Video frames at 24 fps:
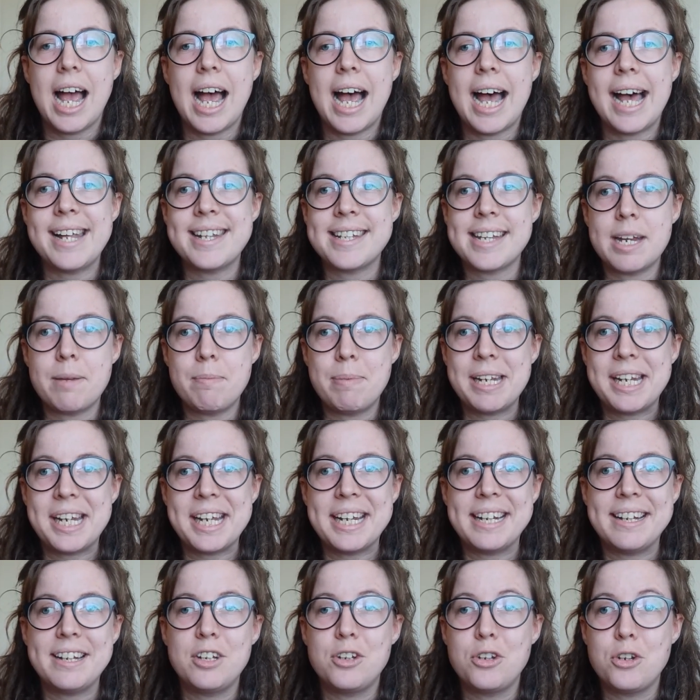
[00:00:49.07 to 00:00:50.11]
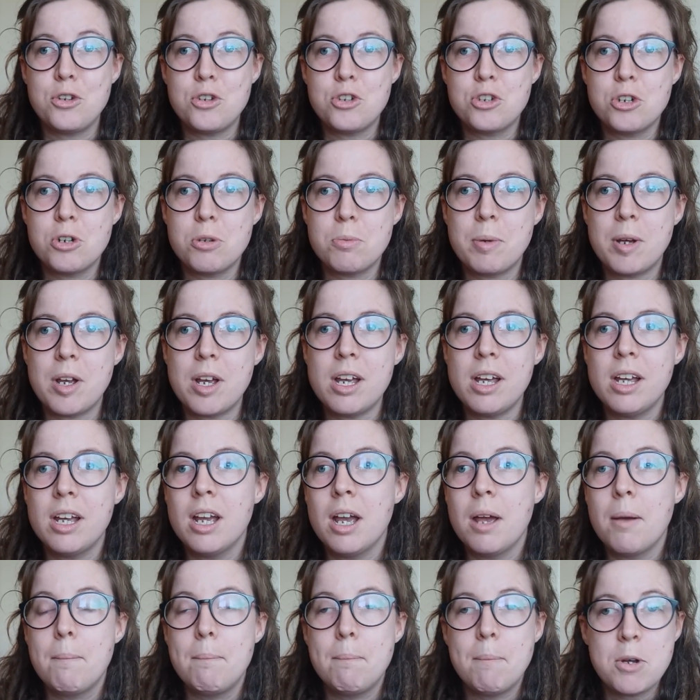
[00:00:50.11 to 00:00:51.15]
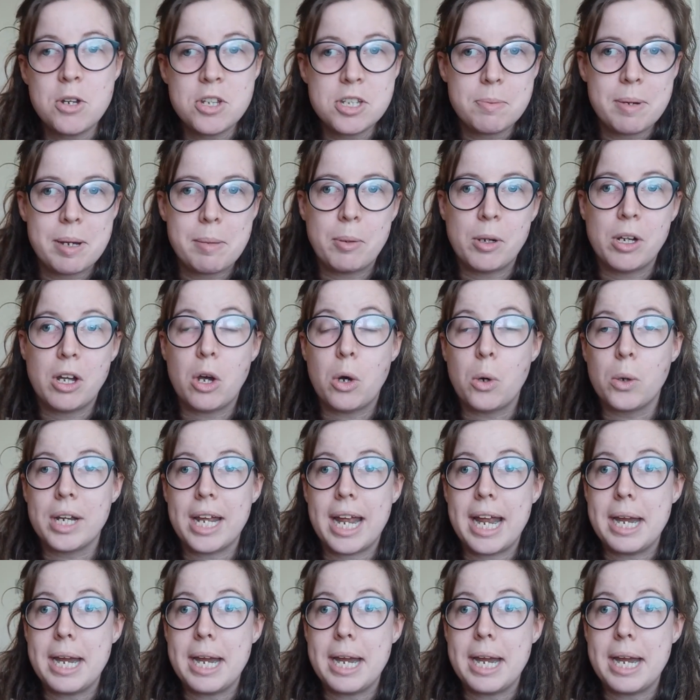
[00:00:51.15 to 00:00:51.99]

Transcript: As a beginner YouTuber, most people are on